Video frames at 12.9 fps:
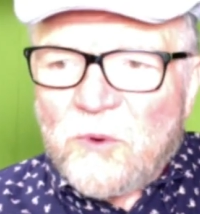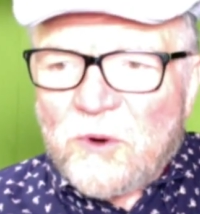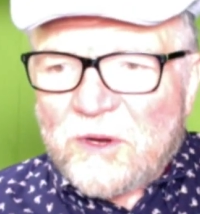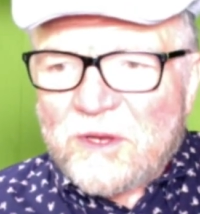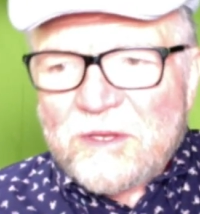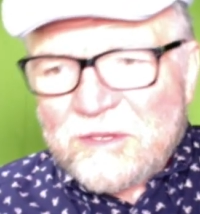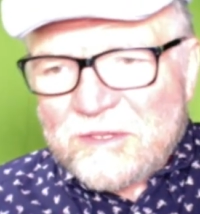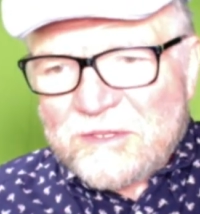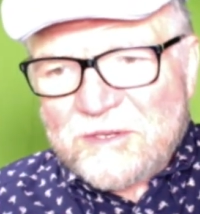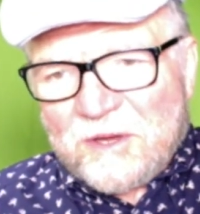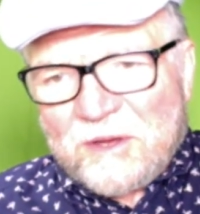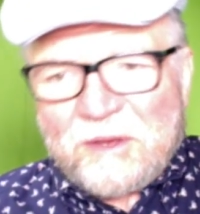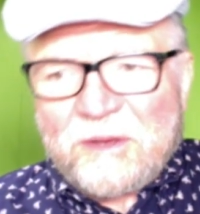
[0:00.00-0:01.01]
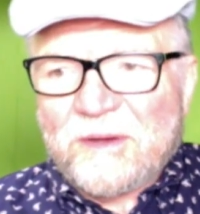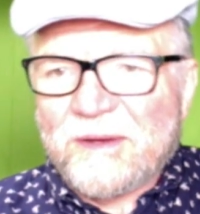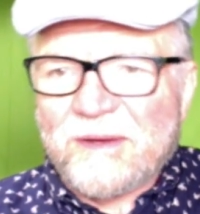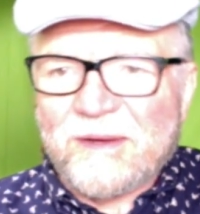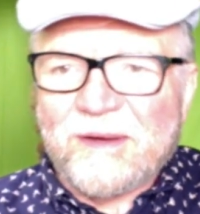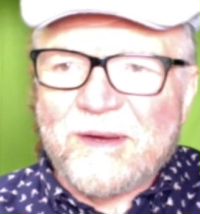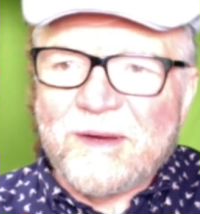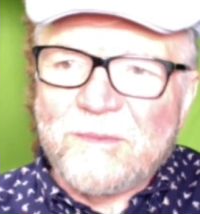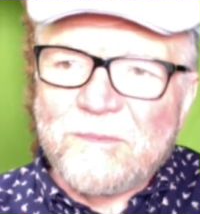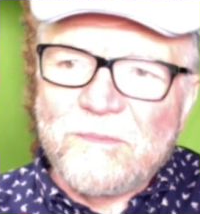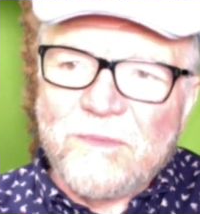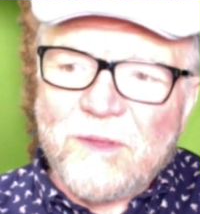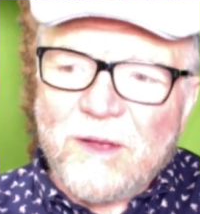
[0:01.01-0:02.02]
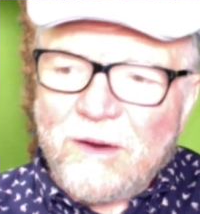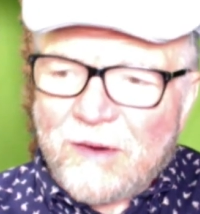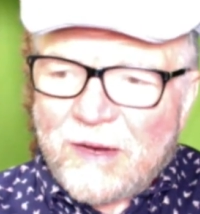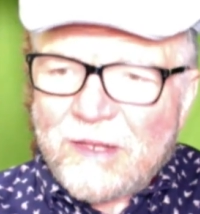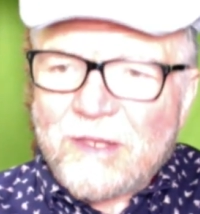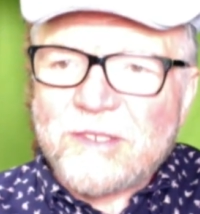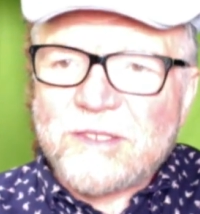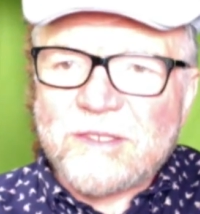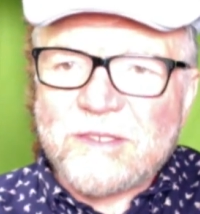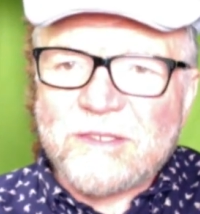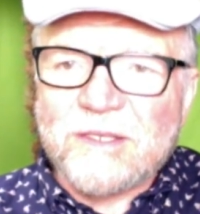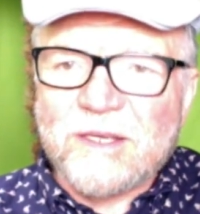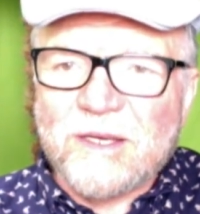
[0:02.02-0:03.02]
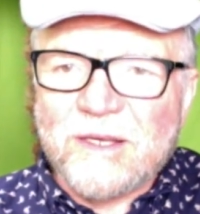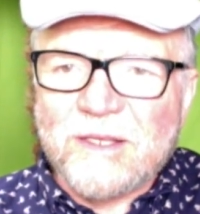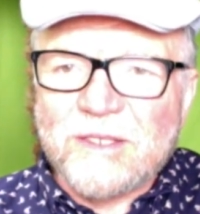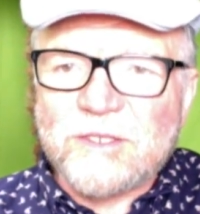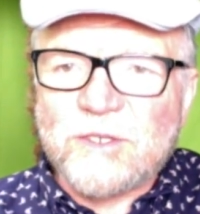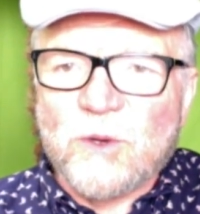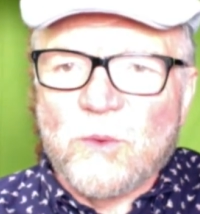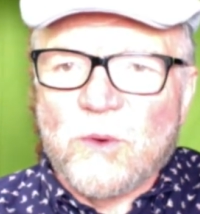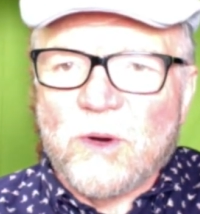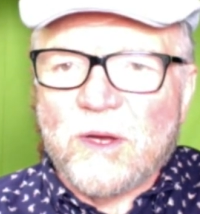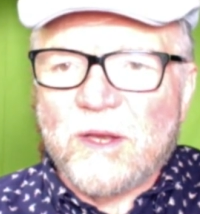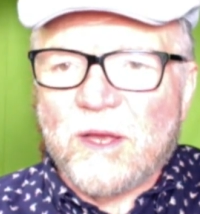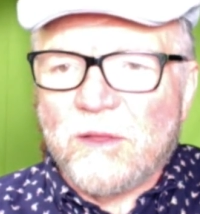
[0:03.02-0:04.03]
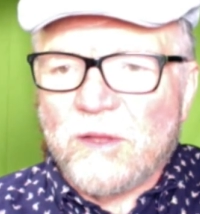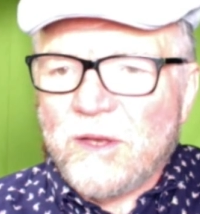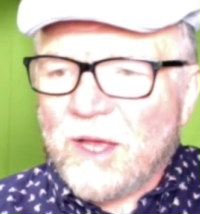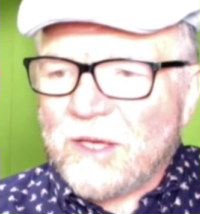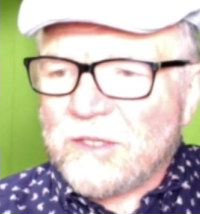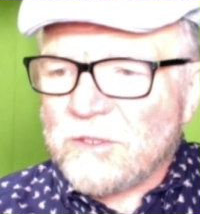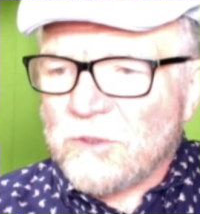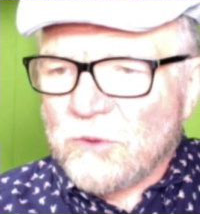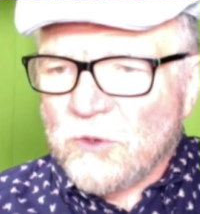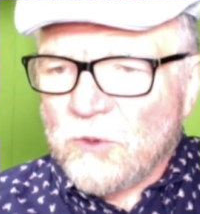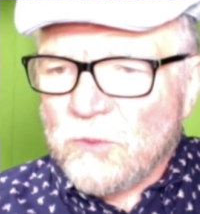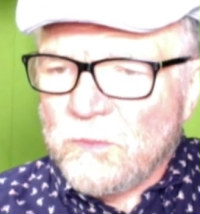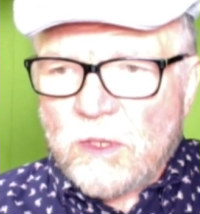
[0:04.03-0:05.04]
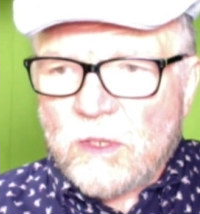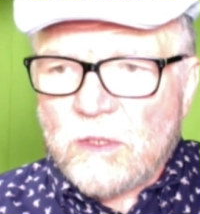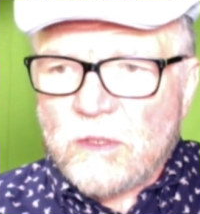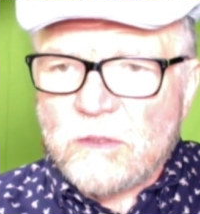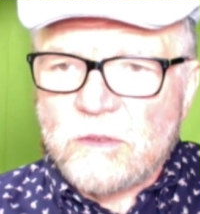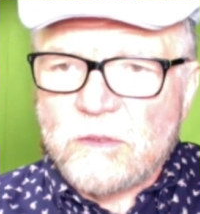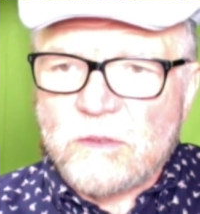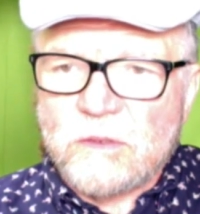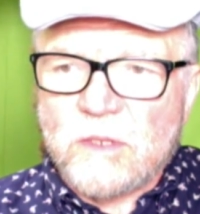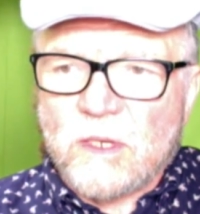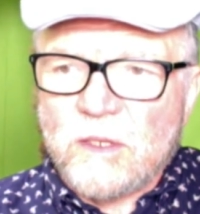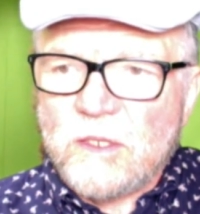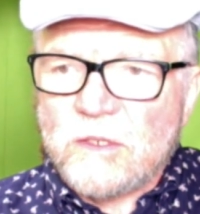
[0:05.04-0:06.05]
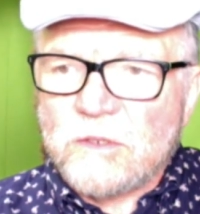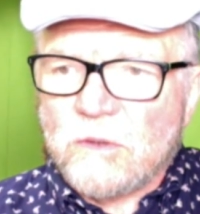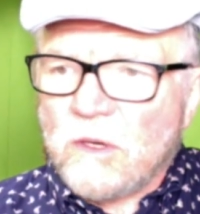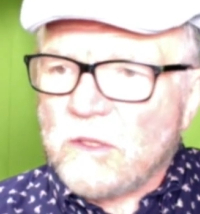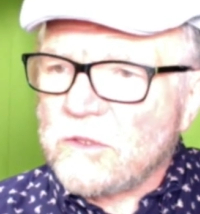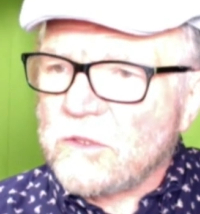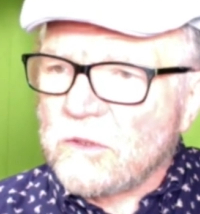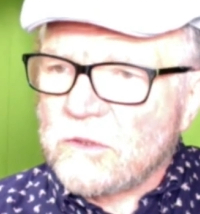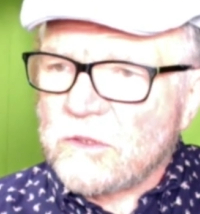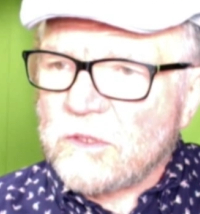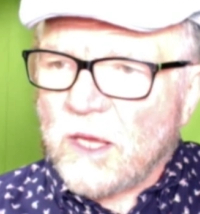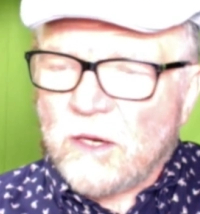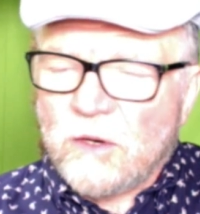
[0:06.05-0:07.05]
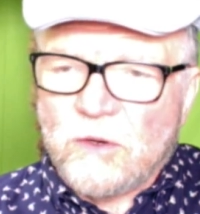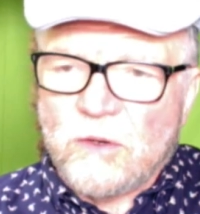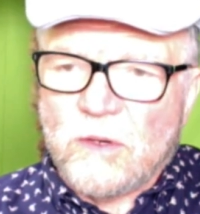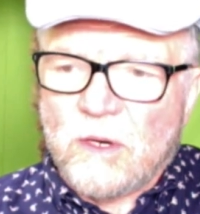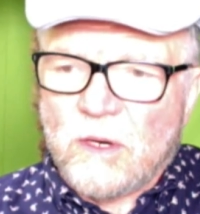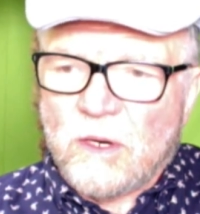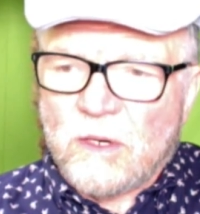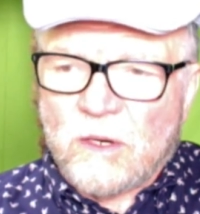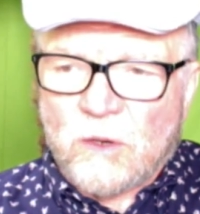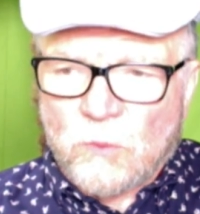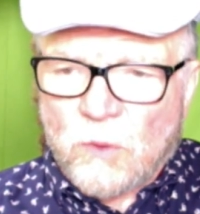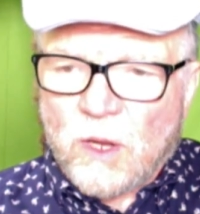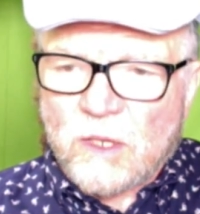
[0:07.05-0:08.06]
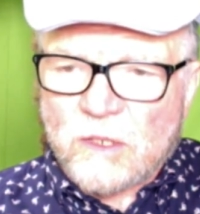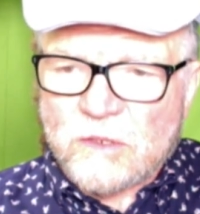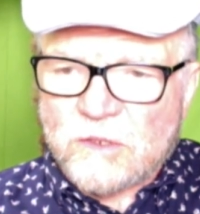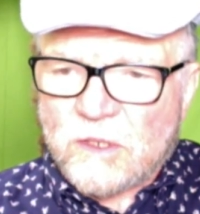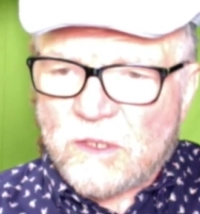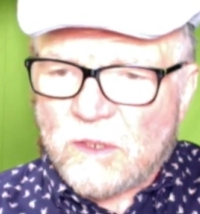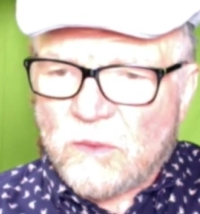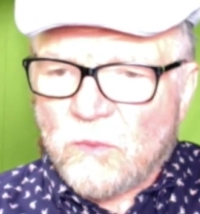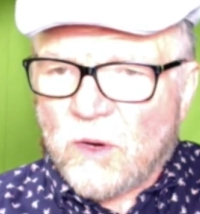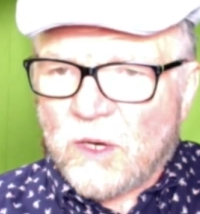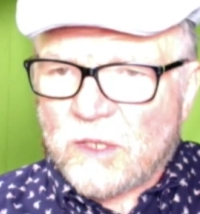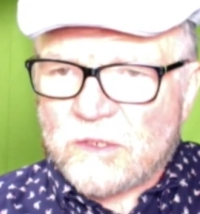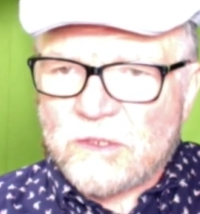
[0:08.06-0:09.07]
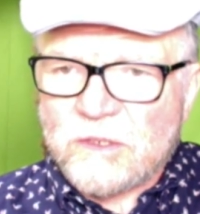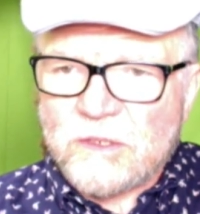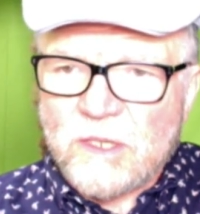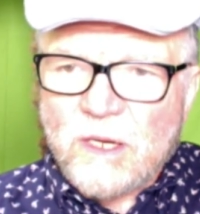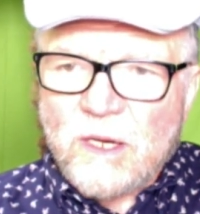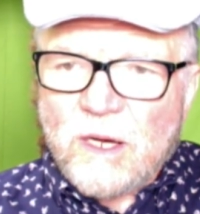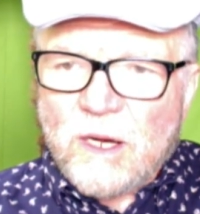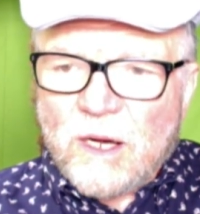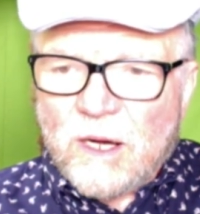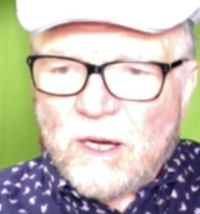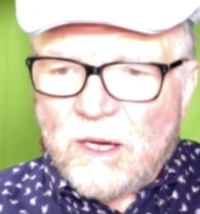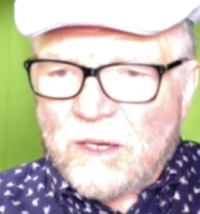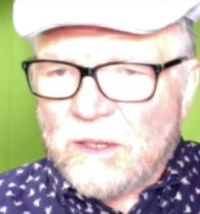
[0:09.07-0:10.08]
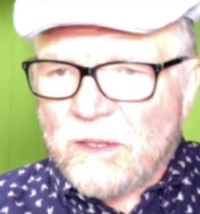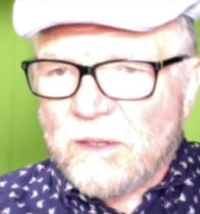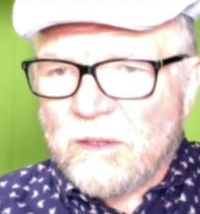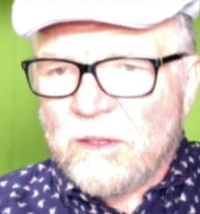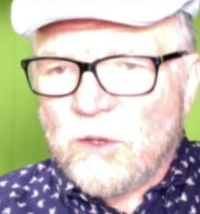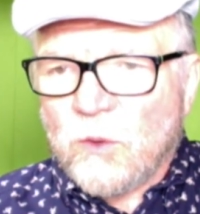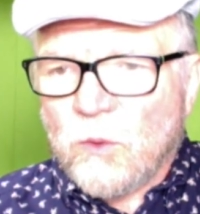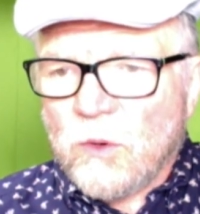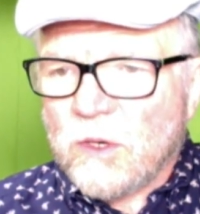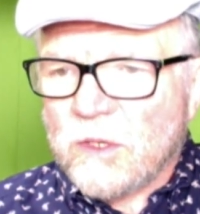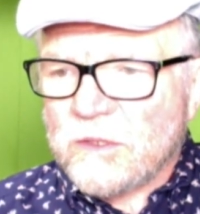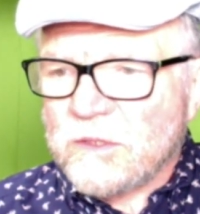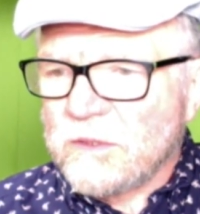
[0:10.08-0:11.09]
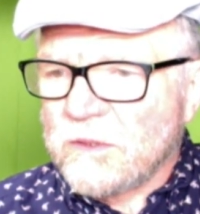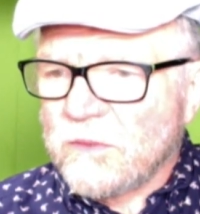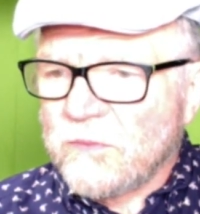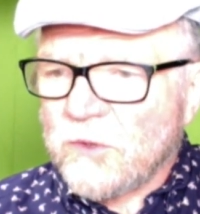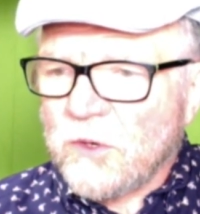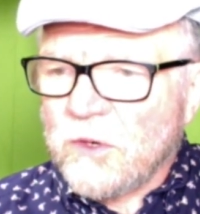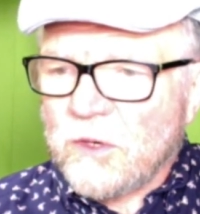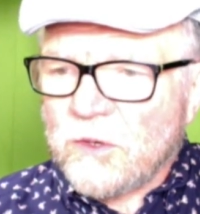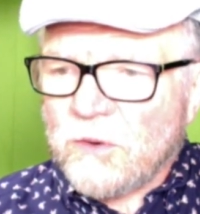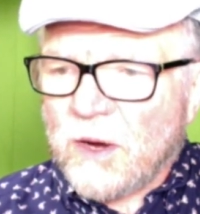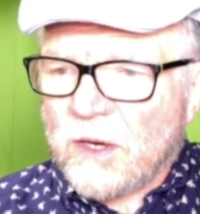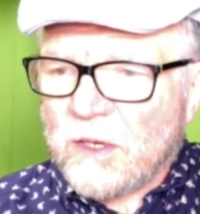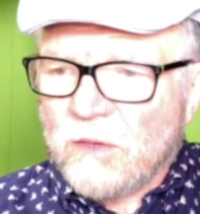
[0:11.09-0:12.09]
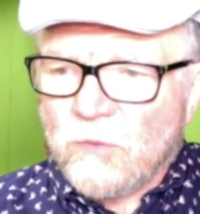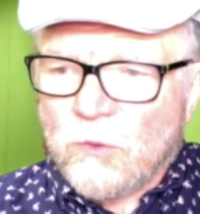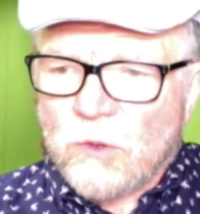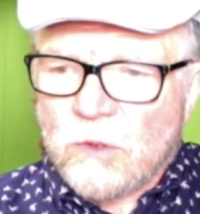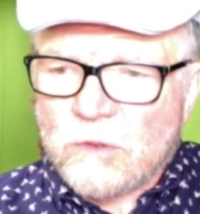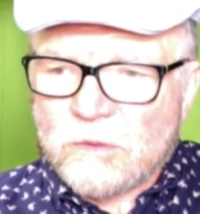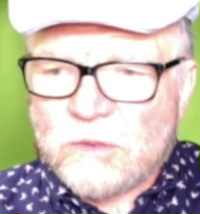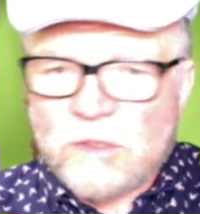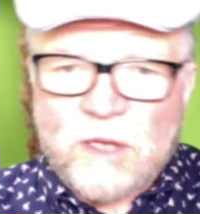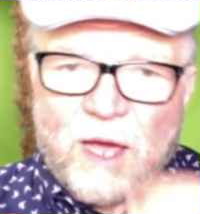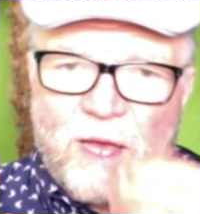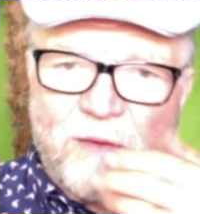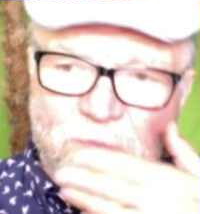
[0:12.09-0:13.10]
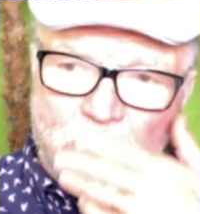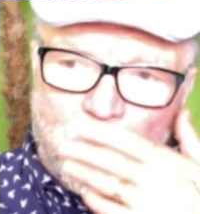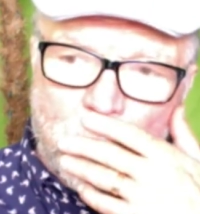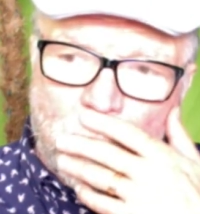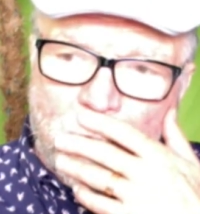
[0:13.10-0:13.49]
more can you say? All right, let's go on. Now the next group is, now these are also standard horology watches. The Oris is a very attractive Oris diver